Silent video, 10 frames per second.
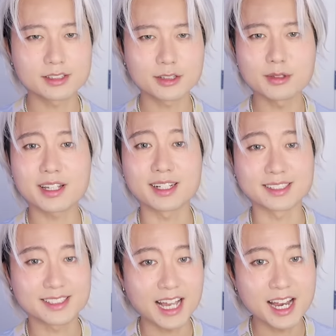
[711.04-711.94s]
It's only
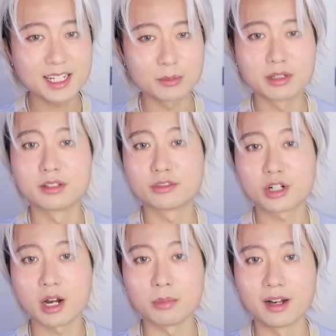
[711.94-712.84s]
a tiny bit of
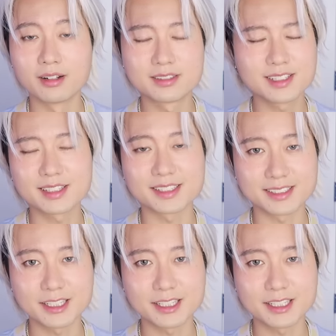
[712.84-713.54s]
trauma, nothing